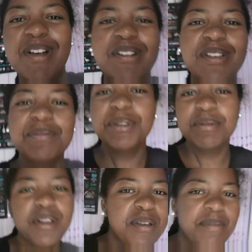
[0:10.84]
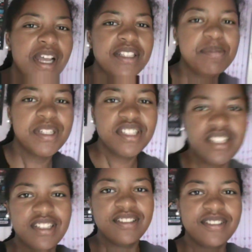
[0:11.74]
Welcome or welcome back to my
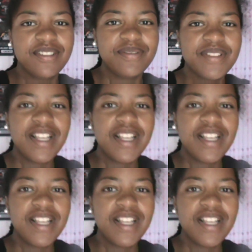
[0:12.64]
channel.